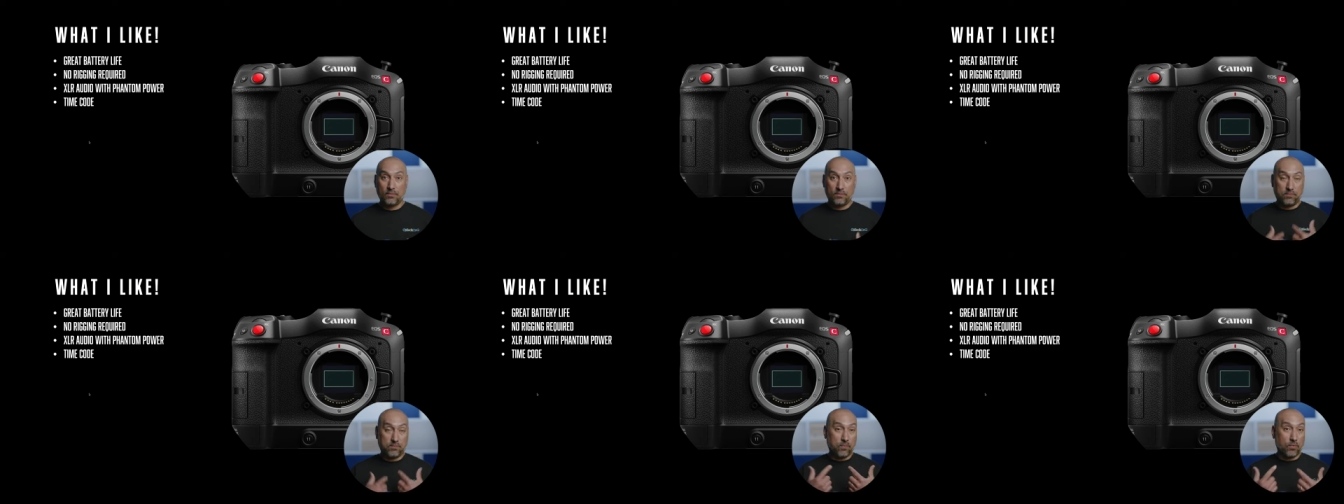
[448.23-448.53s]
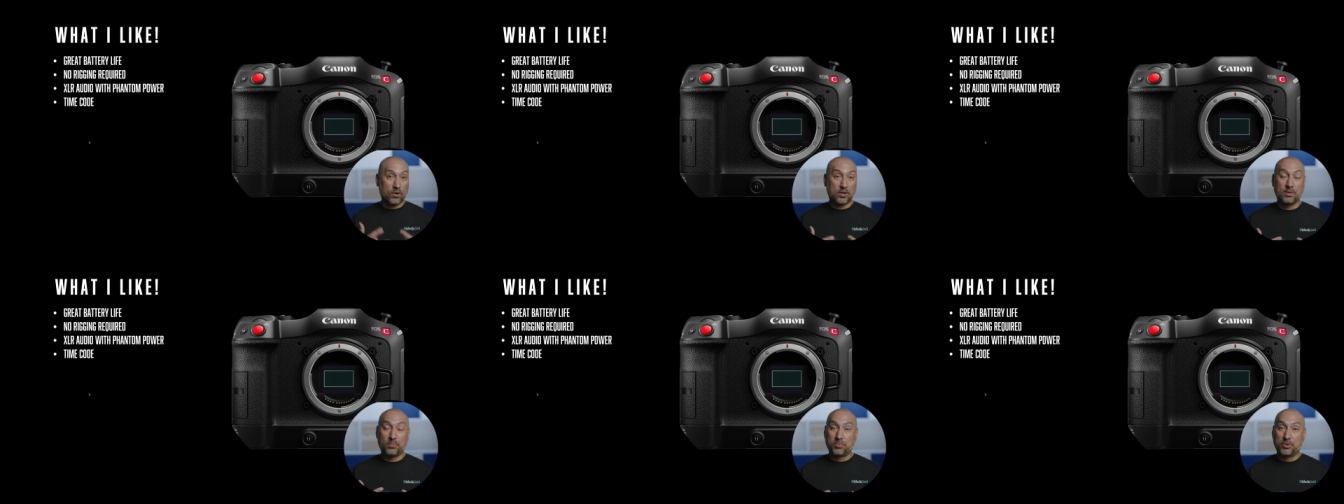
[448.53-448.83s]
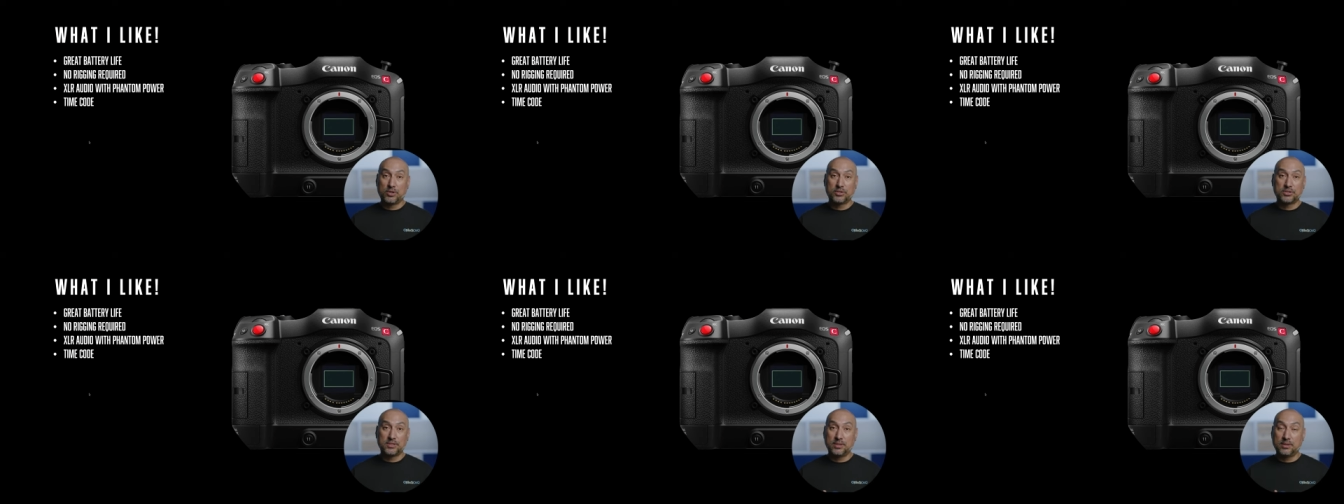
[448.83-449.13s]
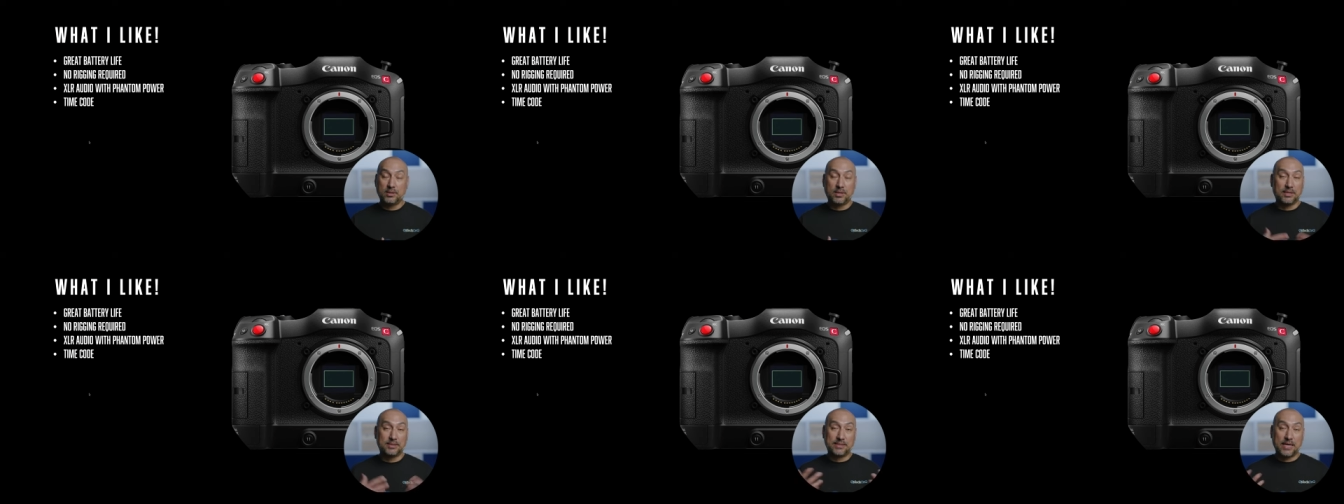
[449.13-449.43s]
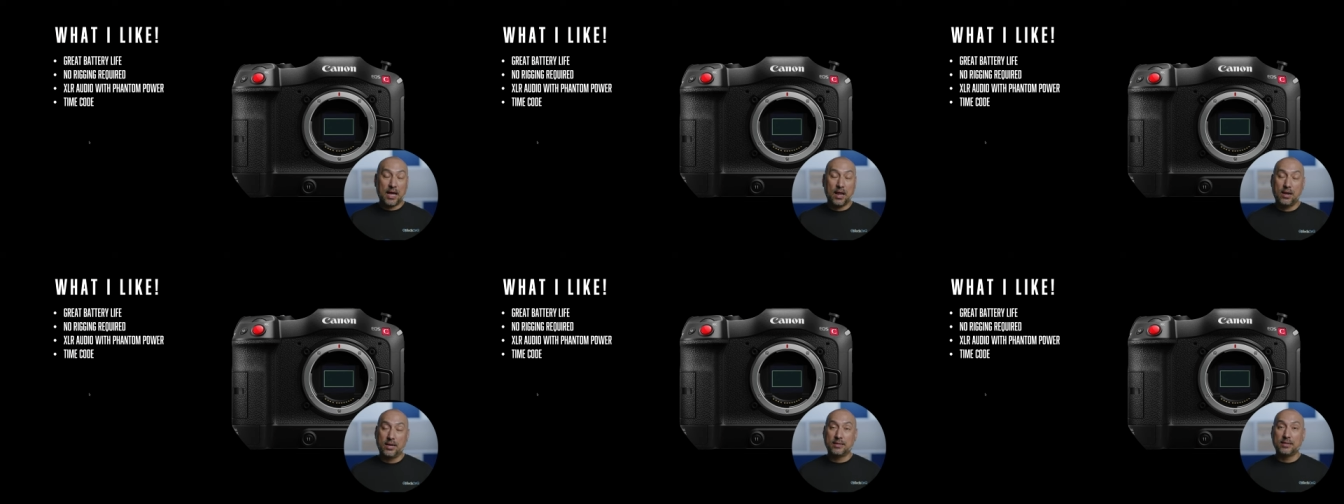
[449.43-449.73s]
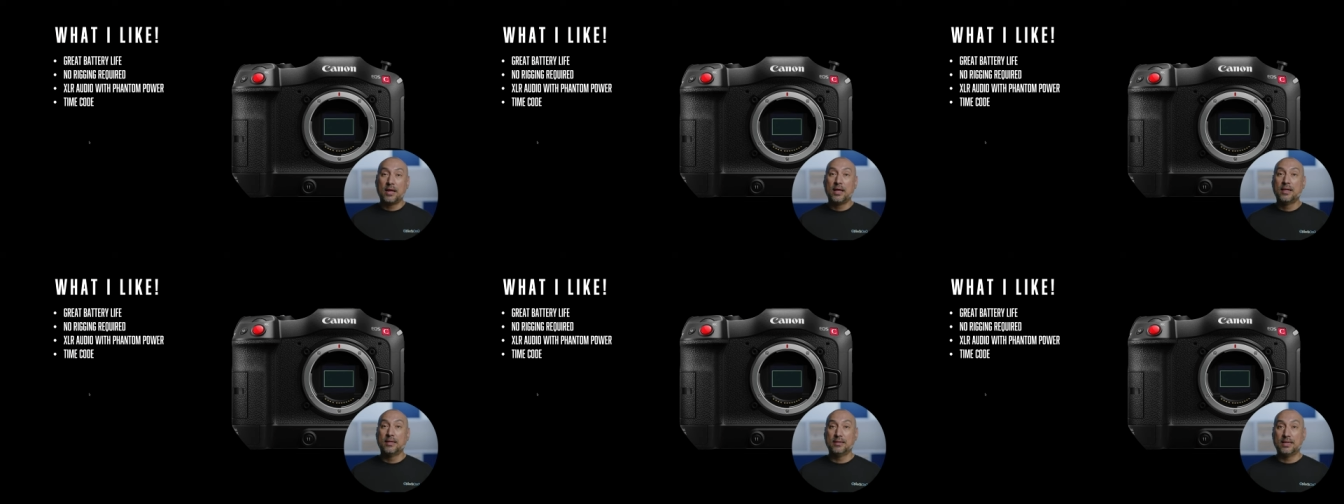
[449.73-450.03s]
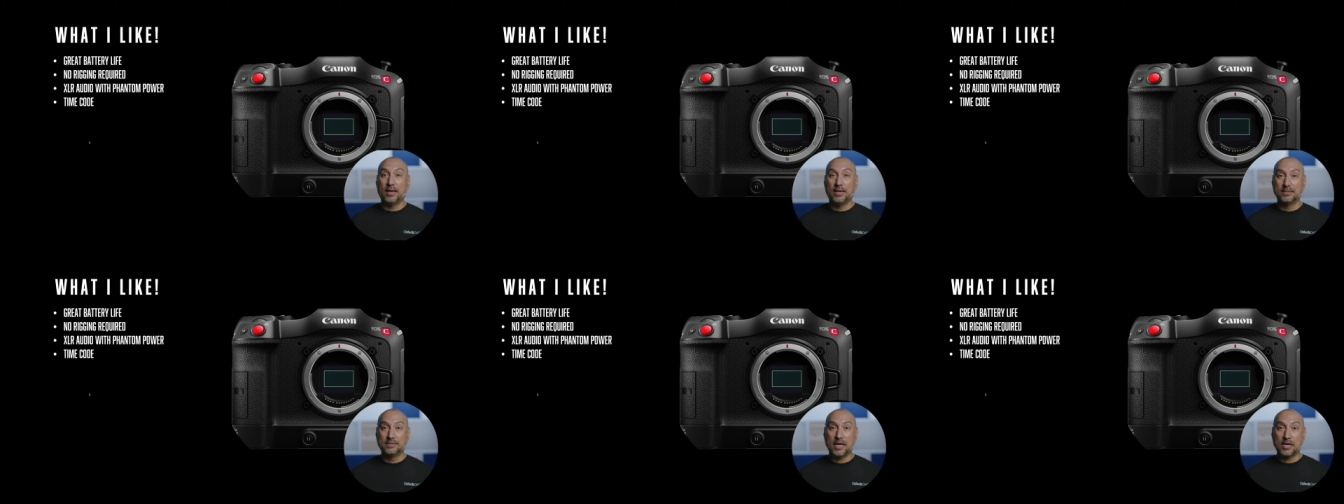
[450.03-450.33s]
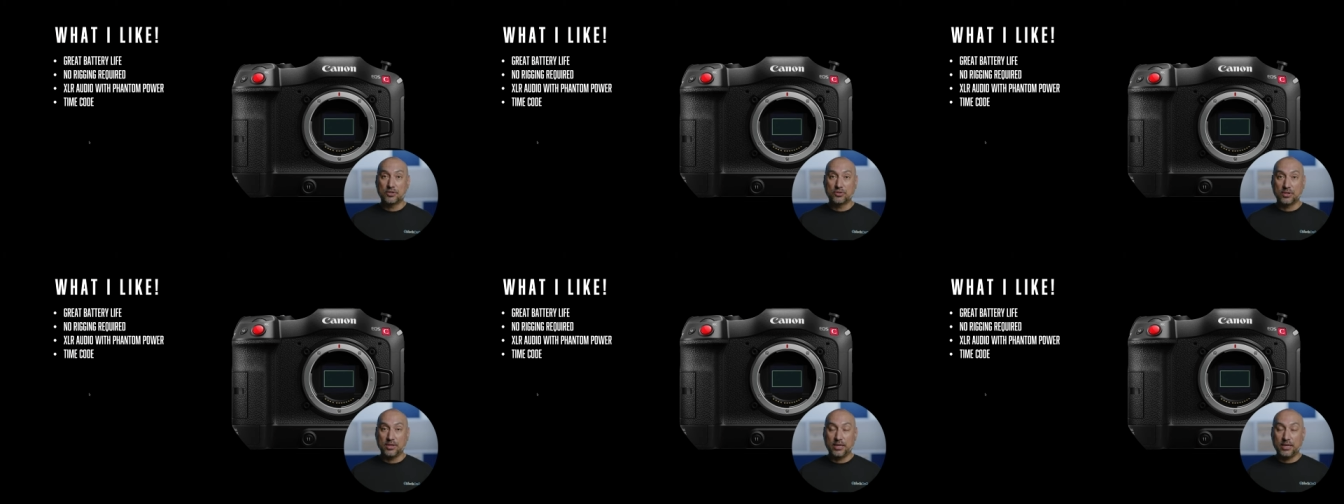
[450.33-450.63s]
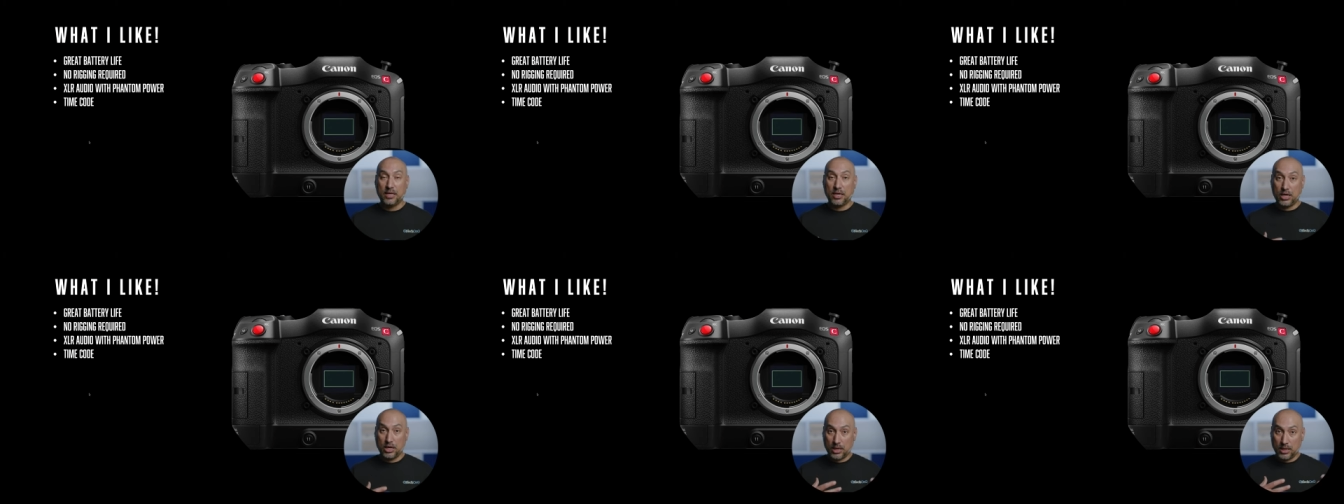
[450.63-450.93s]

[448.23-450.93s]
for the person, the talent that is actually